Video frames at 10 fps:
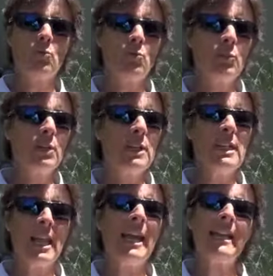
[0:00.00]
really
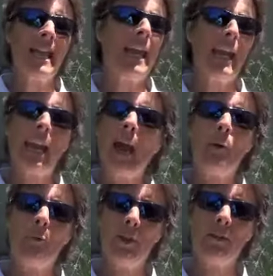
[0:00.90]
liked hanging
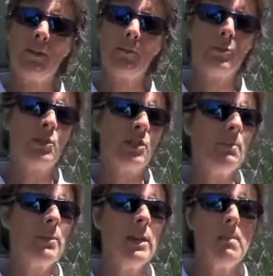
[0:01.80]
out with, there was
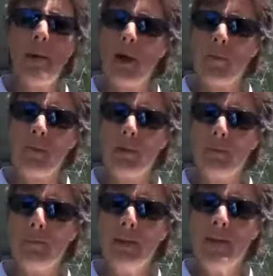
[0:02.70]
something about them